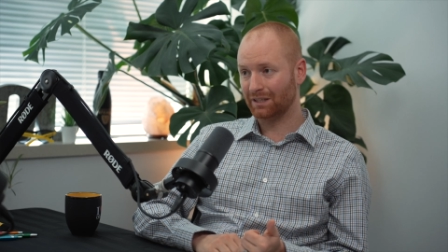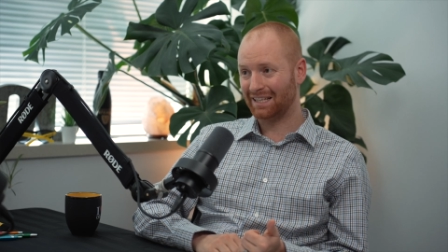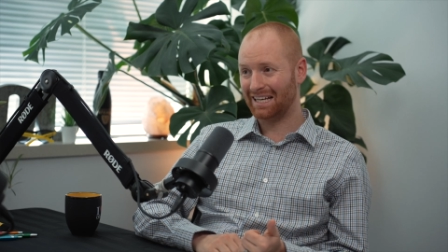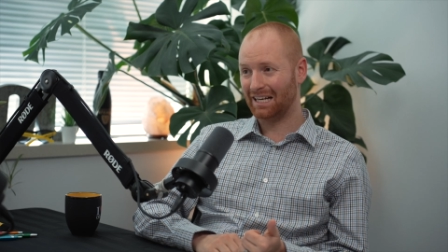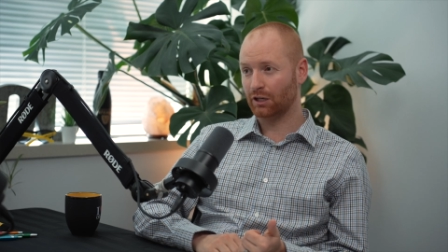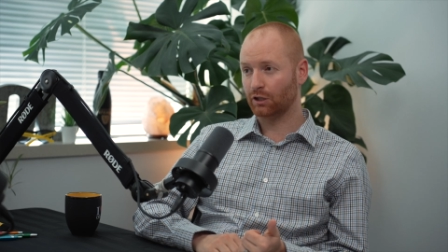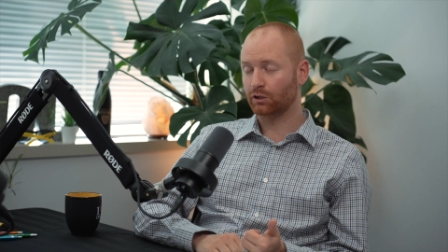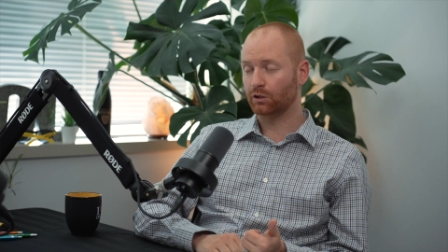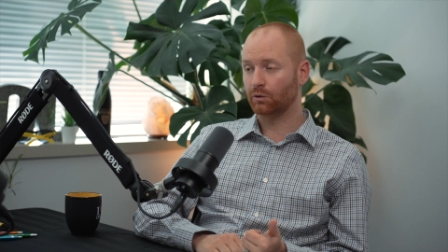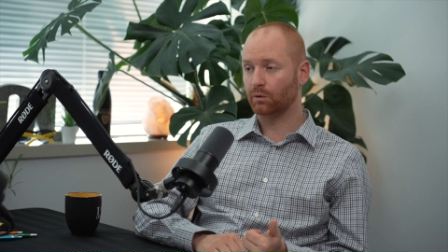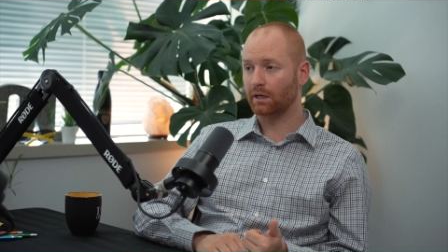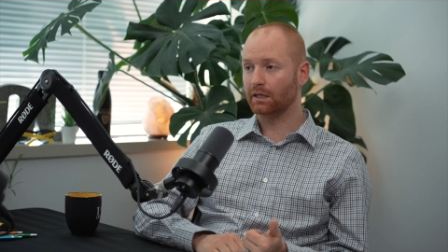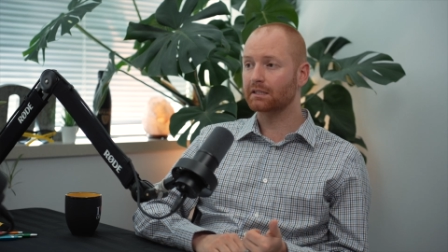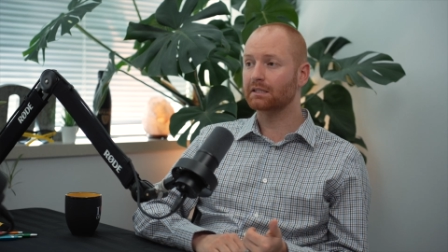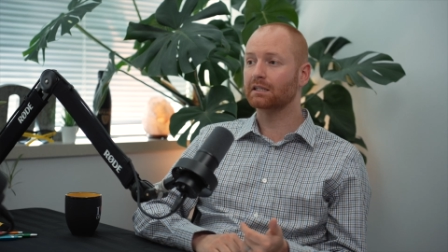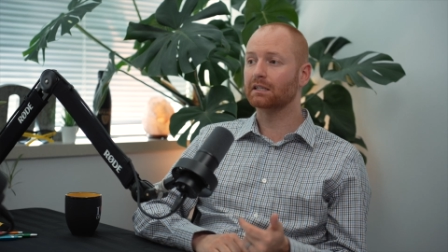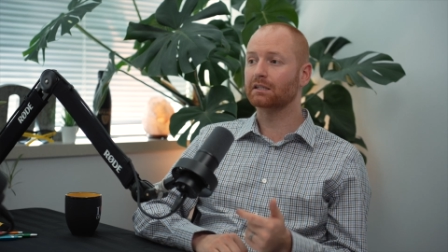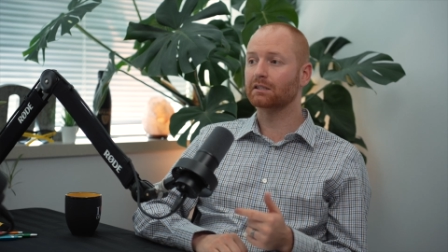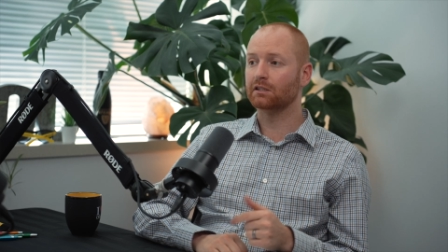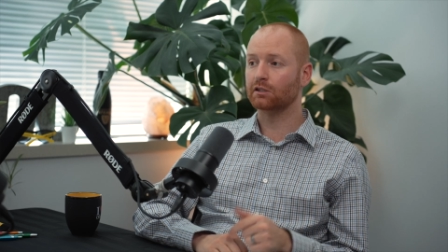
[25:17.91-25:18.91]

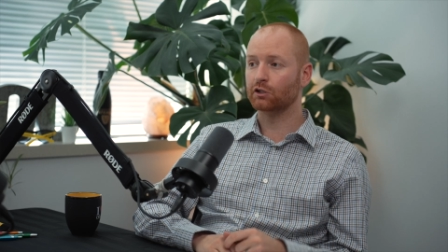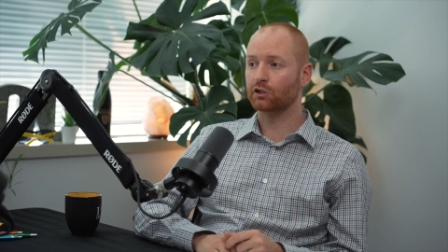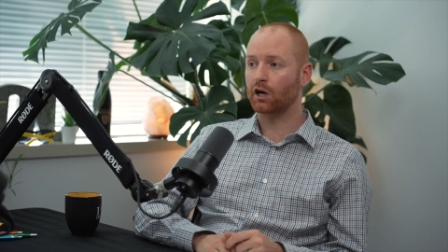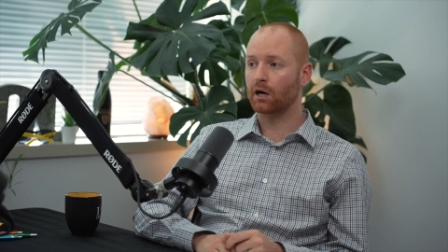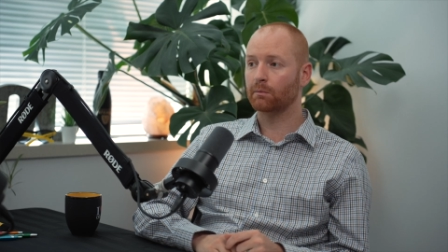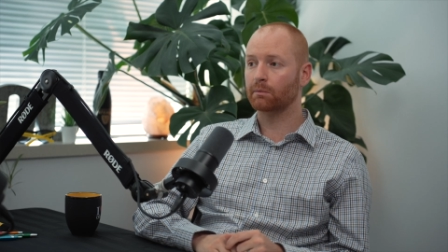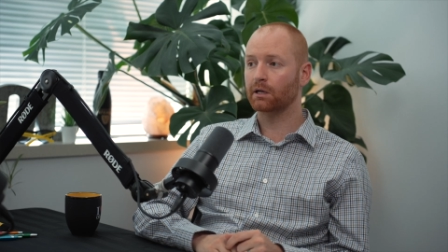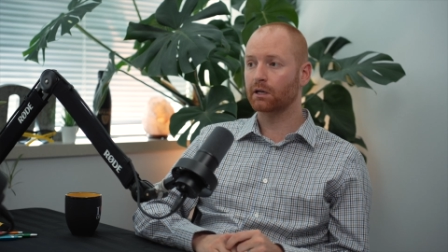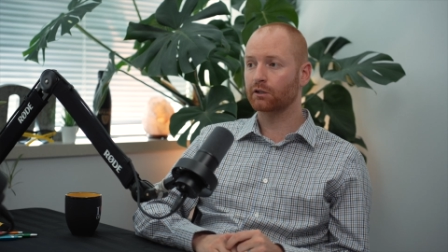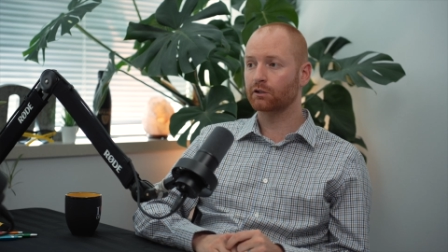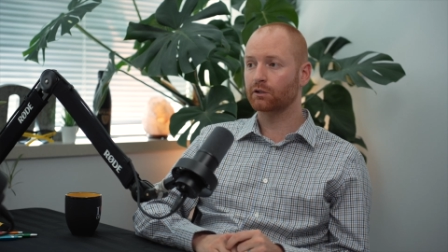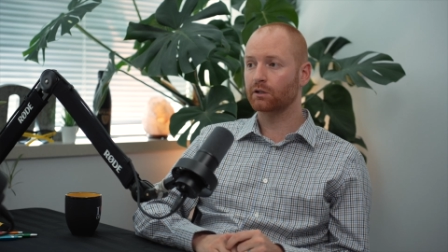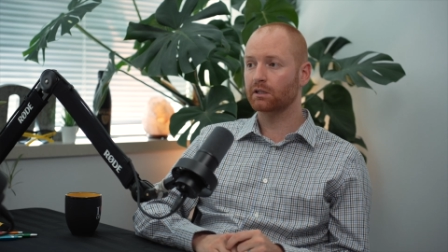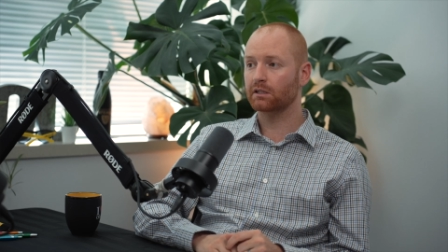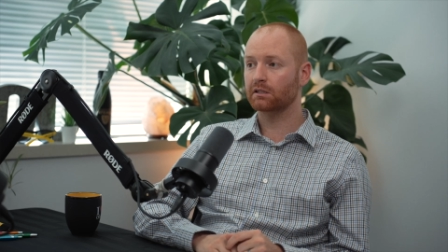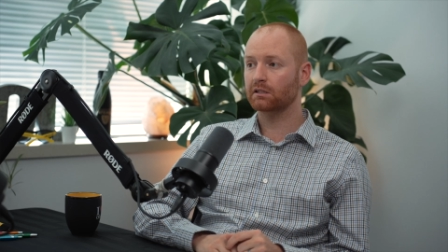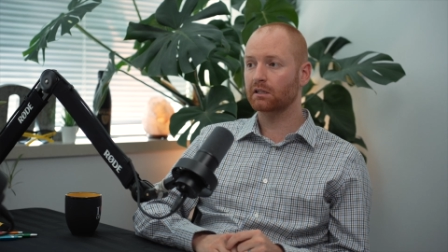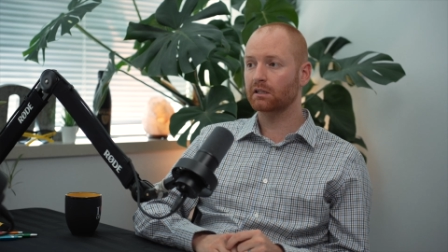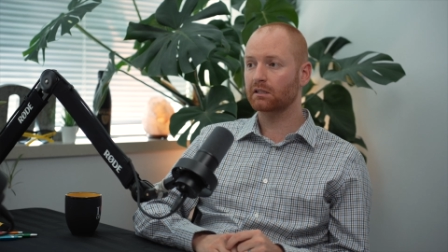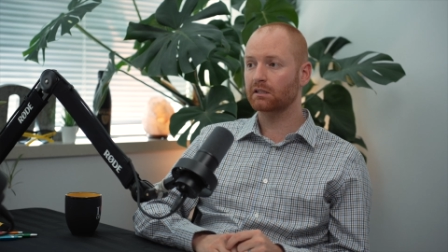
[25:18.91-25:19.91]
characteristics and job
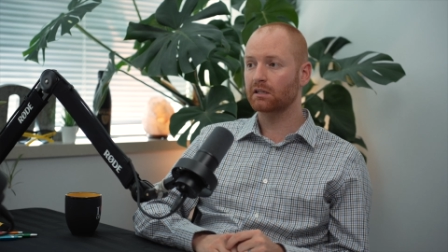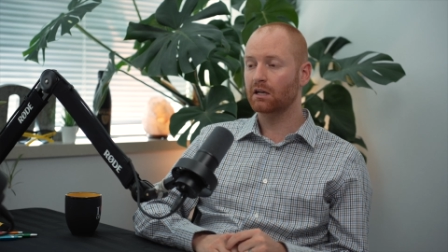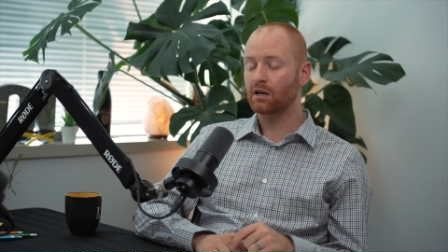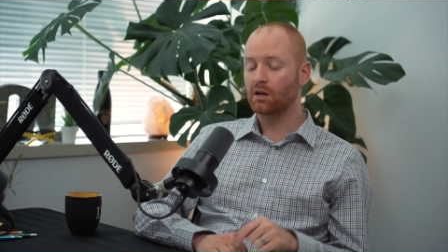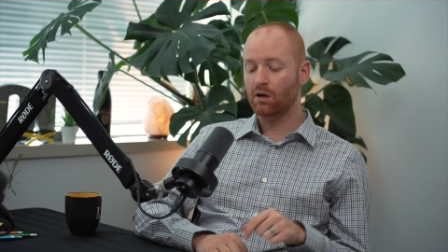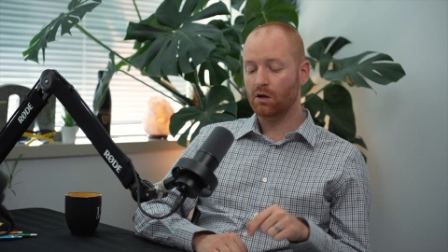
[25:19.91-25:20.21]
characteristics,